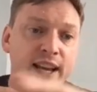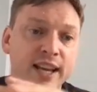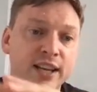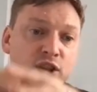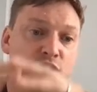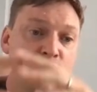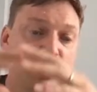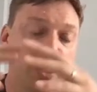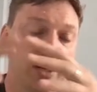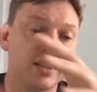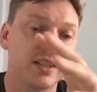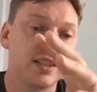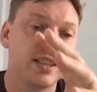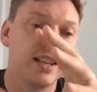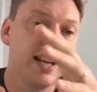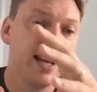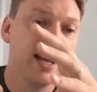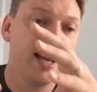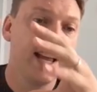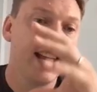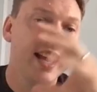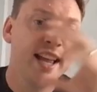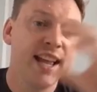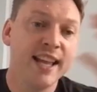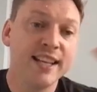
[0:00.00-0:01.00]
It's just,
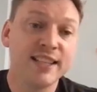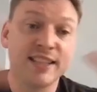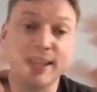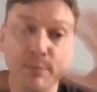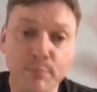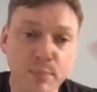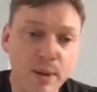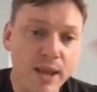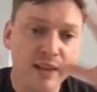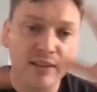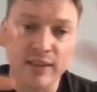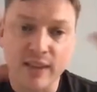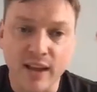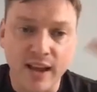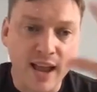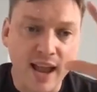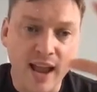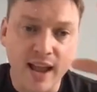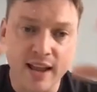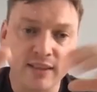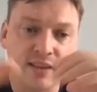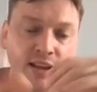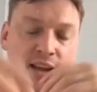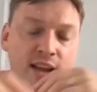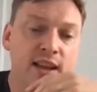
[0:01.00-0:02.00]
it's the bit
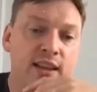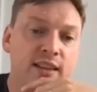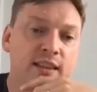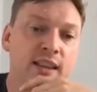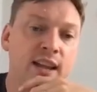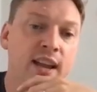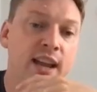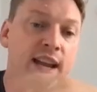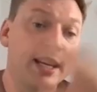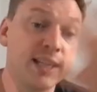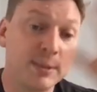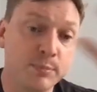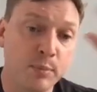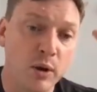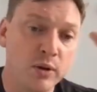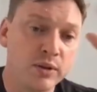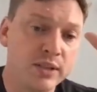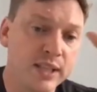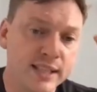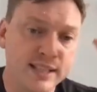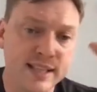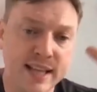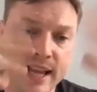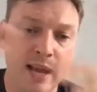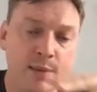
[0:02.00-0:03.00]
that
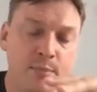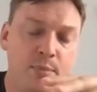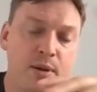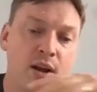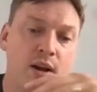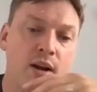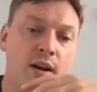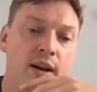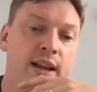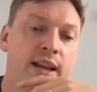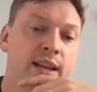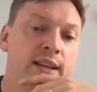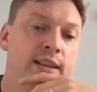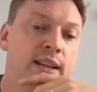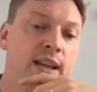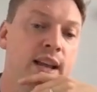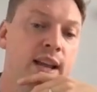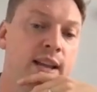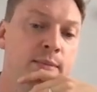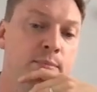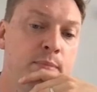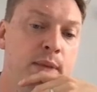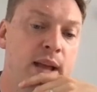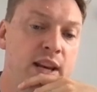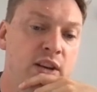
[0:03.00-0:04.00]
exposes the API
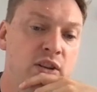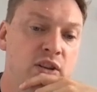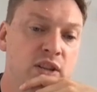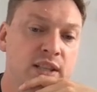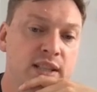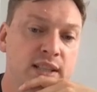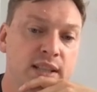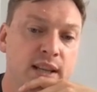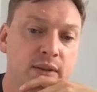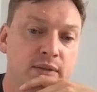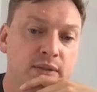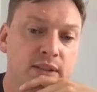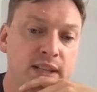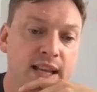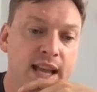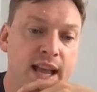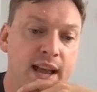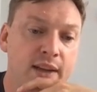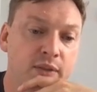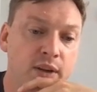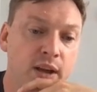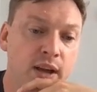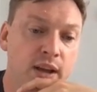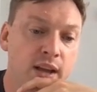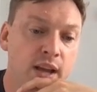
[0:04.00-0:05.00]
and manages stuff
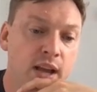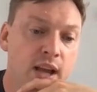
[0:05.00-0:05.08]
together.